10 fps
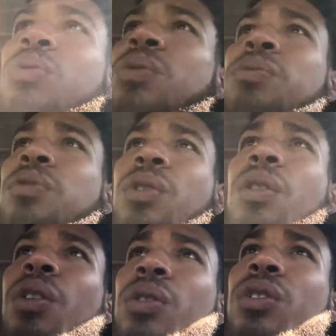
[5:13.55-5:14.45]
room for
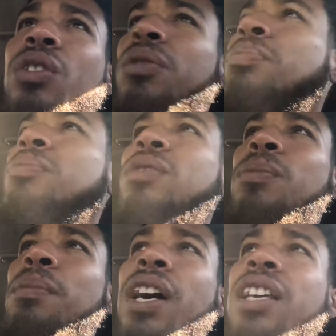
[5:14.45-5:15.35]
growth.
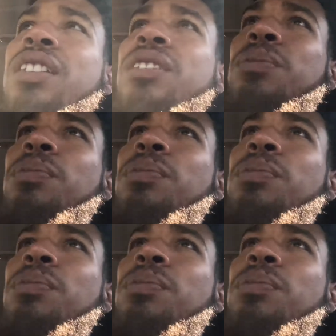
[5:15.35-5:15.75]
Money is